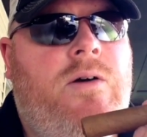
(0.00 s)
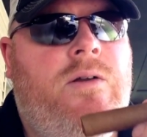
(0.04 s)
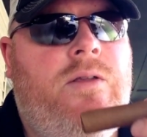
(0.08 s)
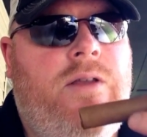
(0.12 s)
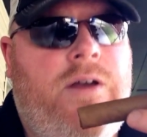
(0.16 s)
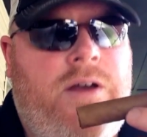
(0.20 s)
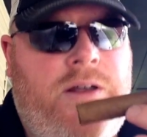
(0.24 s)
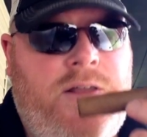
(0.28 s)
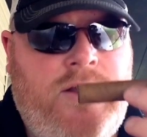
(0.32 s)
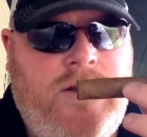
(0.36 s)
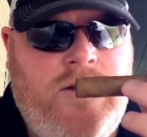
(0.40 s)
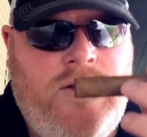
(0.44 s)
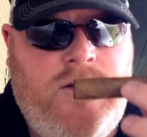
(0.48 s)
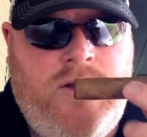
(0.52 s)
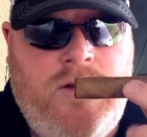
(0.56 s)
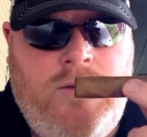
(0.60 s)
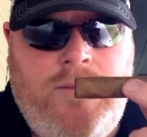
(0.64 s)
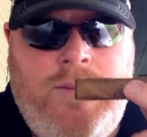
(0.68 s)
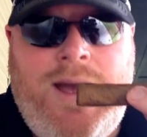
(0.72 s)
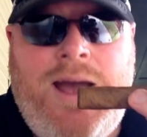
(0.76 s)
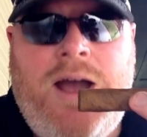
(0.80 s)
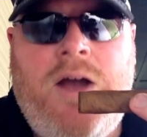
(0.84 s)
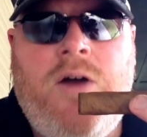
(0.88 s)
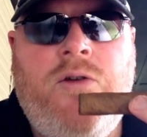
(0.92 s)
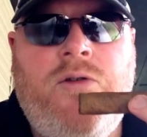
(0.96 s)
Like the
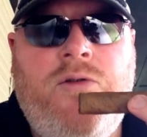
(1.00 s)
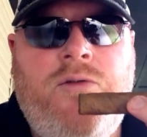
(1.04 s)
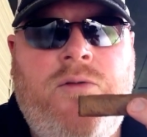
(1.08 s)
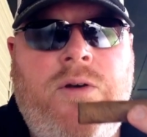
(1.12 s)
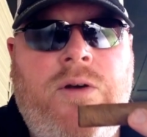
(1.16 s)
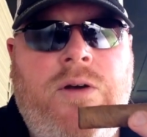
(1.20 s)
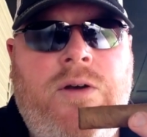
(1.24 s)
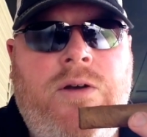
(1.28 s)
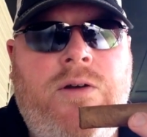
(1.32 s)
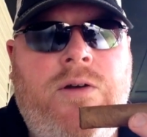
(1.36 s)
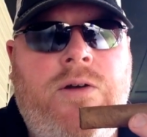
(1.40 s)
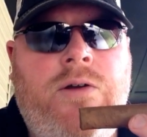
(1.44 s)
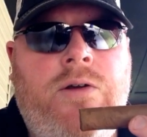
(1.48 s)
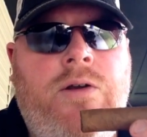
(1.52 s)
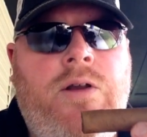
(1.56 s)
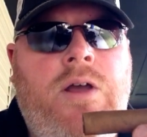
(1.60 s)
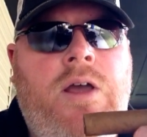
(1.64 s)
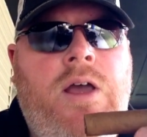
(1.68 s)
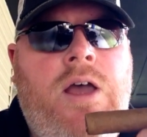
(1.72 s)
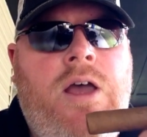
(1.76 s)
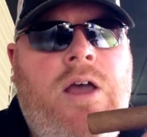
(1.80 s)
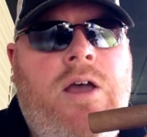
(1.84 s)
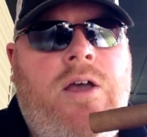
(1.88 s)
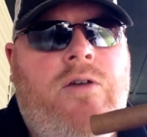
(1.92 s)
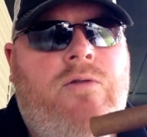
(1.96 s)
tobacco is very good,
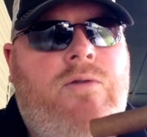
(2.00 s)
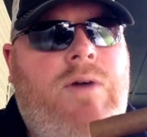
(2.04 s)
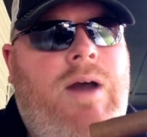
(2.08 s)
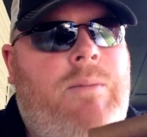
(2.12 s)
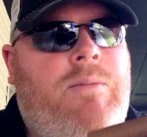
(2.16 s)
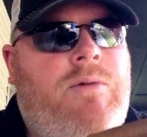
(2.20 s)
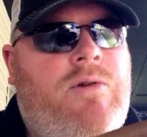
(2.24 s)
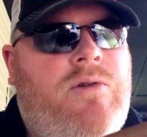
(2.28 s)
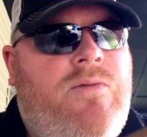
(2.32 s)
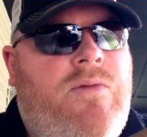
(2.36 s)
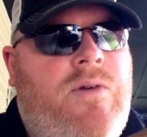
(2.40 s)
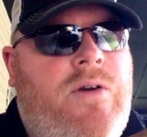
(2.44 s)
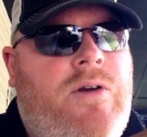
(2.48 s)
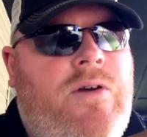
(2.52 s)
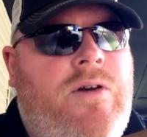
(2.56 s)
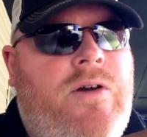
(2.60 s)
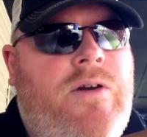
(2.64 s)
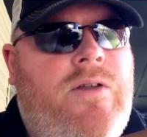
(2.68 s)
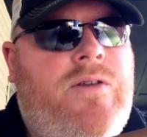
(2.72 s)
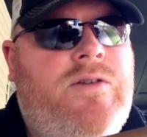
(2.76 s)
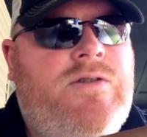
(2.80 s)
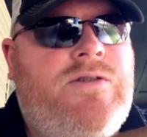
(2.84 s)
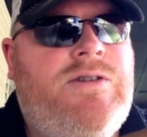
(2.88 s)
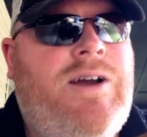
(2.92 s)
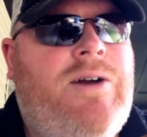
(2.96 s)
wrapper's very
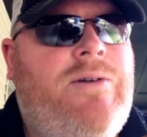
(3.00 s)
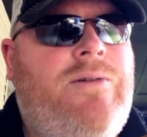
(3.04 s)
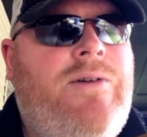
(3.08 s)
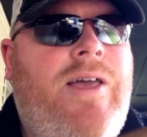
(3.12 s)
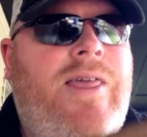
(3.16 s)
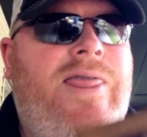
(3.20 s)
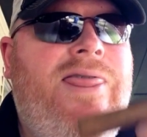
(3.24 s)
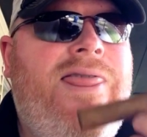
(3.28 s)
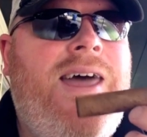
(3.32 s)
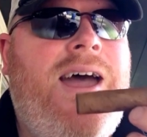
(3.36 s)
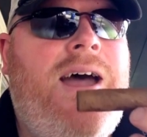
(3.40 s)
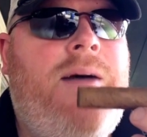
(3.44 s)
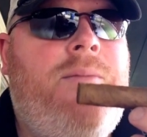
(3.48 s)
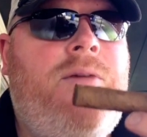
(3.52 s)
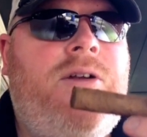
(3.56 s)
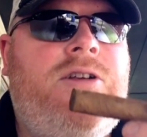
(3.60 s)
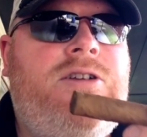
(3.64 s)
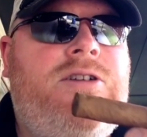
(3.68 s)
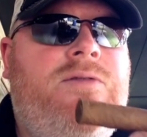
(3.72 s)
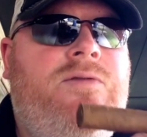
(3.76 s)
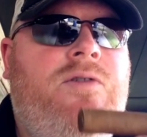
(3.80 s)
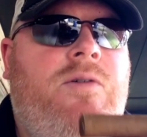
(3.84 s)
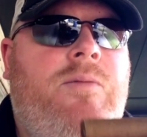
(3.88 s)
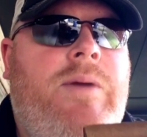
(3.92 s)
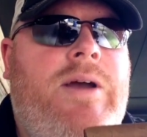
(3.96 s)
good. There's not really that much
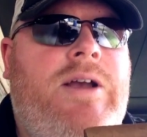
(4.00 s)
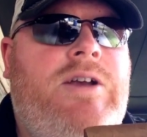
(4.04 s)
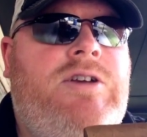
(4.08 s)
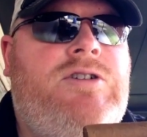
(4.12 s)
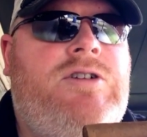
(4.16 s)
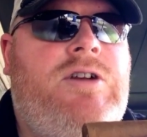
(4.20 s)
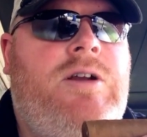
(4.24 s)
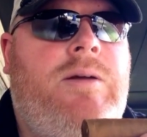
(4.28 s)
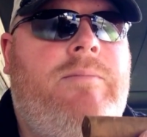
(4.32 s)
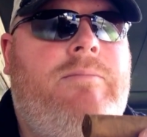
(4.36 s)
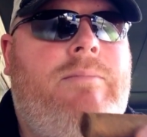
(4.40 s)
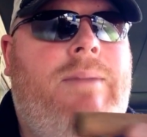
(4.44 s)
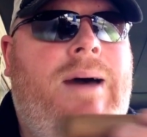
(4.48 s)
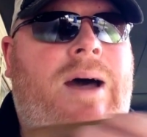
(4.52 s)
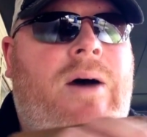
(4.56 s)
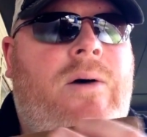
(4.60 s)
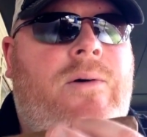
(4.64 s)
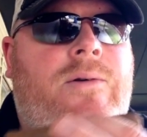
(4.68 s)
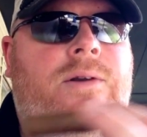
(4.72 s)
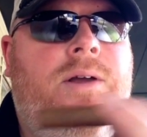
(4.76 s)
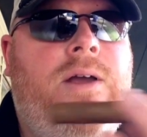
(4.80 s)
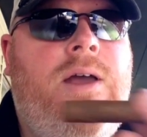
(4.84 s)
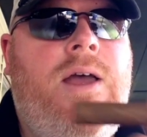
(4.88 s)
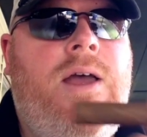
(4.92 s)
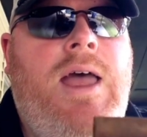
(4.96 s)
information
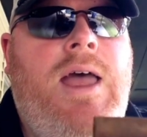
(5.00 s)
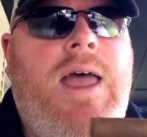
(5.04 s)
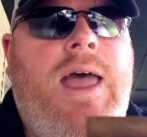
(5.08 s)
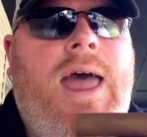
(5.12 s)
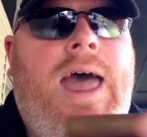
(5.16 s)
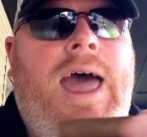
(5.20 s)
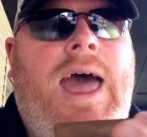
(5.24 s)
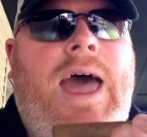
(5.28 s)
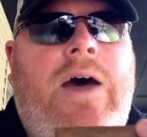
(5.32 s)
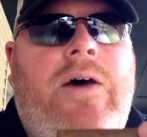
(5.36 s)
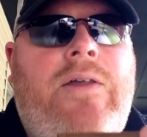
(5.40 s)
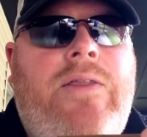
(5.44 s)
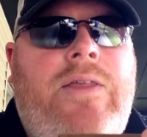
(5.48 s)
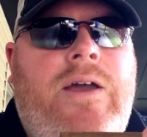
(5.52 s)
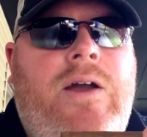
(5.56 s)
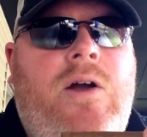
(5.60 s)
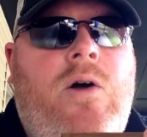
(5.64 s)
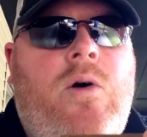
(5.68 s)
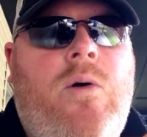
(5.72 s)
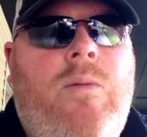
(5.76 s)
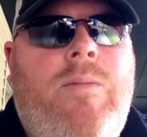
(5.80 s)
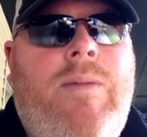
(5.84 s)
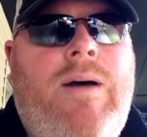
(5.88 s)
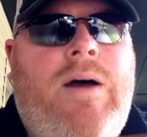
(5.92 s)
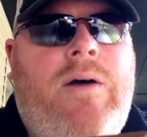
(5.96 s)
about how they
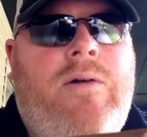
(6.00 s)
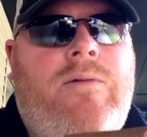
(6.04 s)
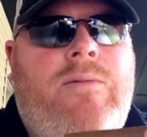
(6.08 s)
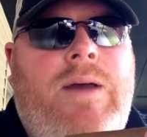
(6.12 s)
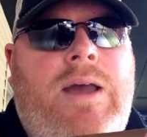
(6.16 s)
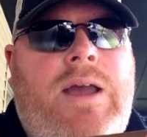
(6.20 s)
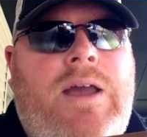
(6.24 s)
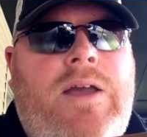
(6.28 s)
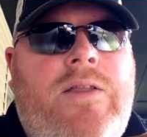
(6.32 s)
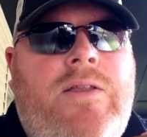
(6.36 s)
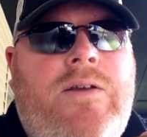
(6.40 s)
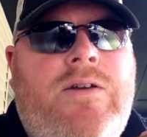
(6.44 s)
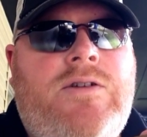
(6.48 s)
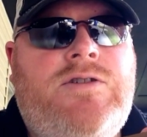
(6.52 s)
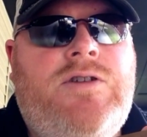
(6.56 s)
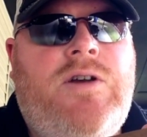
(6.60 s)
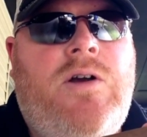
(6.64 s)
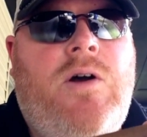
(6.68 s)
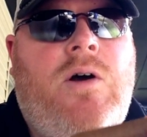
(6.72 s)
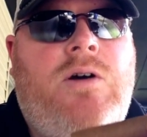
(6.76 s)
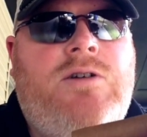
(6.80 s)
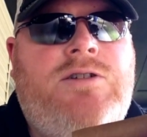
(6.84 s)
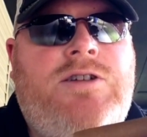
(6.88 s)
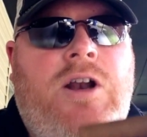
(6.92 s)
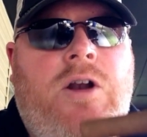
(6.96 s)
go about making their
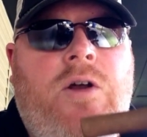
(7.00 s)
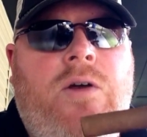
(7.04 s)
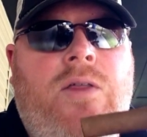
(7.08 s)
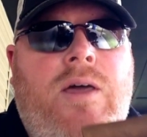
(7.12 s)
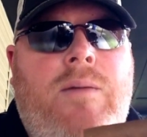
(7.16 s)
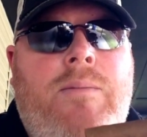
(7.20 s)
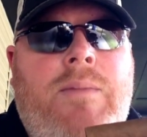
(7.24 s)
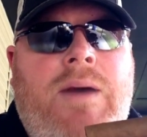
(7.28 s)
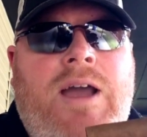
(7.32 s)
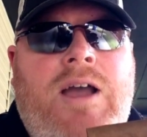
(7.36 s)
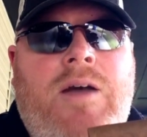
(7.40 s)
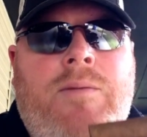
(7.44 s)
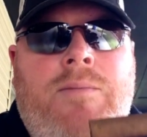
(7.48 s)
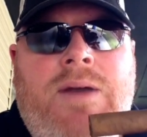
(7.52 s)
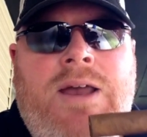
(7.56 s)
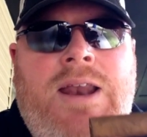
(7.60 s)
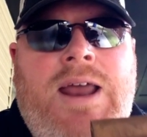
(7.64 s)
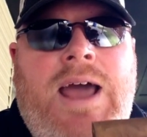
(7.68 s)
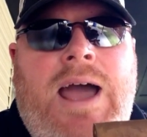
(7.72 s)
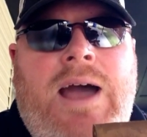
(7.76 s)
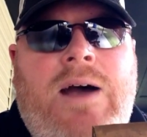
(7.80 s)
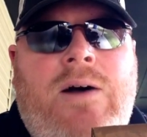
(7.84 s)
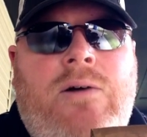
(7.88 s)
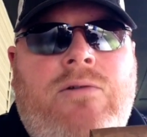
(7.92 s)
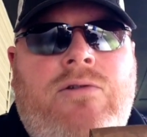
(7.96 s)
cigars. I know they make them
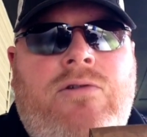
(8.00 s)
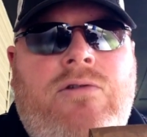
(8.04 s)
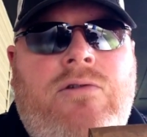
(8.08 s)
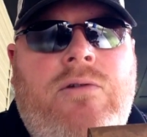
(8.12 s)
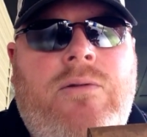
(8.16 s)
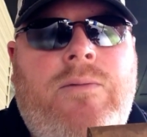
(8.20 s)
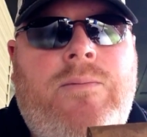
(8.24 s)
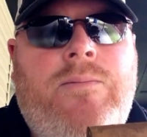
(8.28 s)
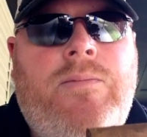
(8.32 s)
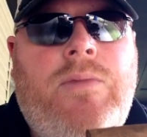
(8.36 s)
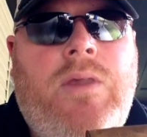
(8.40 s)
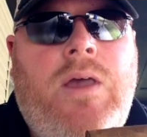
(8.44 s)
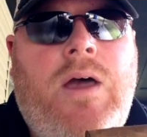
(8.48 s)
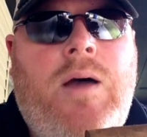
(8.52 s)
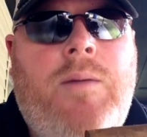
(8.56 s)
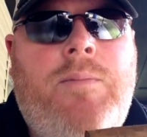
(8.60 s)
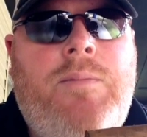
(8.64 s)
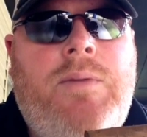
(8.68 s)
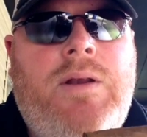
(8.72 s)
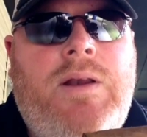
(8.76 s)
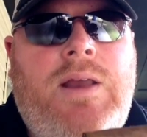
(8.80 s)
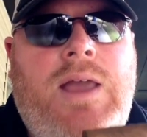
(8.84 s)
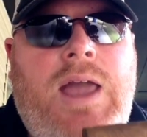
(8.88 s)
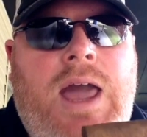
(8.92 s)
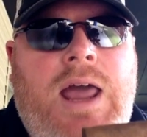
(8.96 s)
in-house up
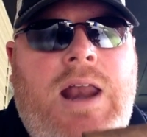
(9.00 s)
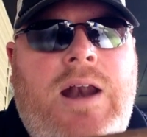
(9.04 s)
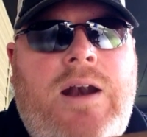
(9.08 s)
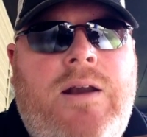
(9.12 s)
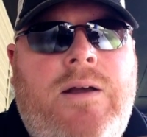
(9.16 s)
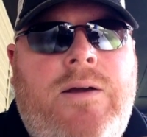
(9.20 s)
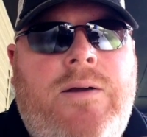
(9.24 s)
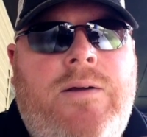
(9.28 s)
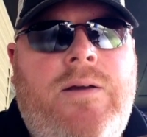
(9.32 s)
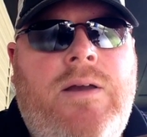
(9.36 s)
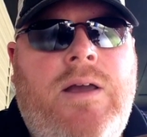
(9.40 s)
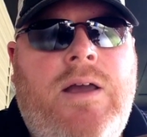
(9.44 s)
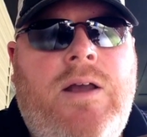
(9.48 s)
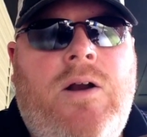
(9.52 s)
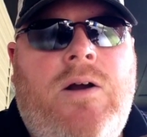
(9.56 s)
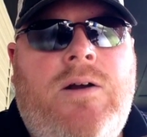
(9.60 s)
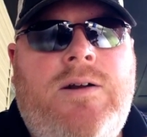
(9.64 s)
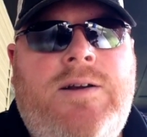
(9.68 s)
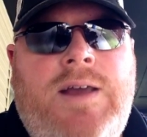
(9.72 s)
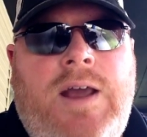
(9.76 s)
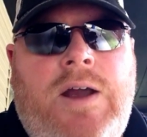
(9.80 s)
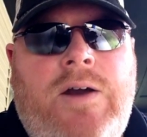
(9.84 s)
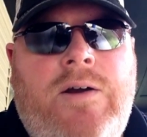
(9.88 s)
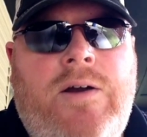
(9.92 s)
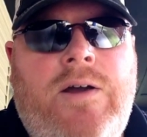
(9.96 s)
in Canada, in
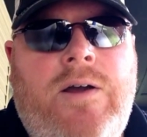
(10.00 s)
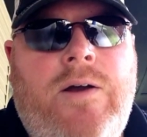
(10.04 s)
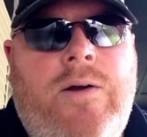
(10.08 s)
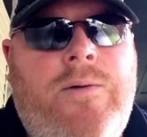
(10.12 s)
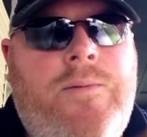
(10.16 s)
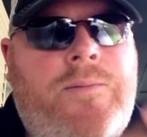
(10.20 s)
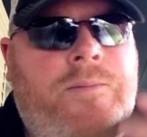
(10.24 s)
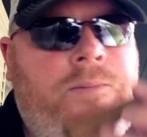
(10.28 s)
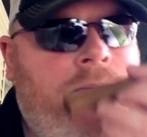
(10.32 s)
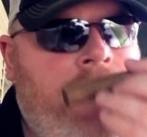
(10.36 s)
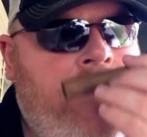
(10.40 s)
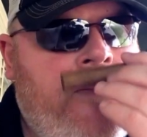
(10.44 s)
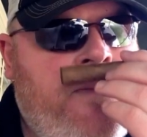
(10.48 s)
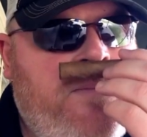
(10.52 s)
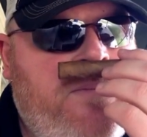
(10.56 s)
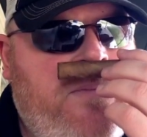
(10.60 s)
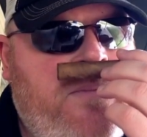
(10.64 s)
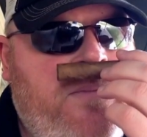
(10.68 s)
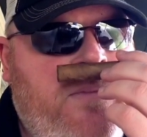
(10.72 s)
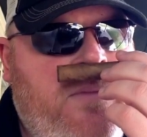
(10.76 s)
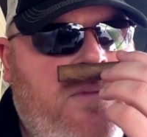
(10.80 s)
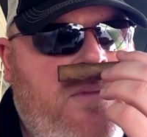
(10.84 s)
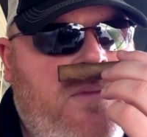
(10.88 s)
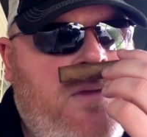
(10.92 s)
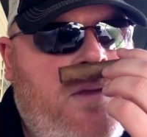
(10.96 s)
Ontario,
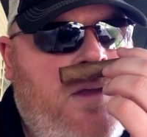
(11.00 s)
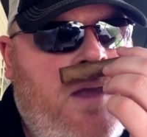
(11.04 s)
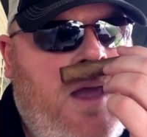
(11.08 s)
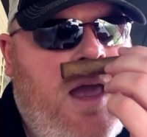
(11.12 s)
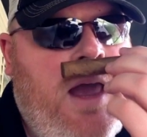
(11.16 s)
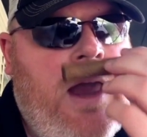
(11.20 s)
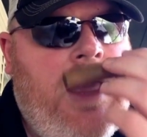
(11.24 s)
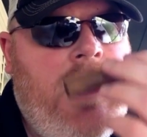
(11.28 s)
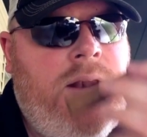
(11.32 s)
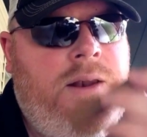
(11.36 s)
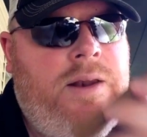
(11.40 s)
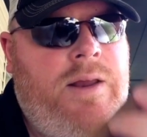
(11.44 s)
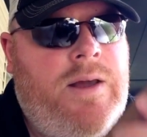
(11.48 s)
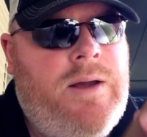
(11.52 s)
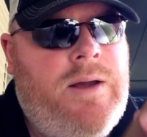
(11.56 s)
and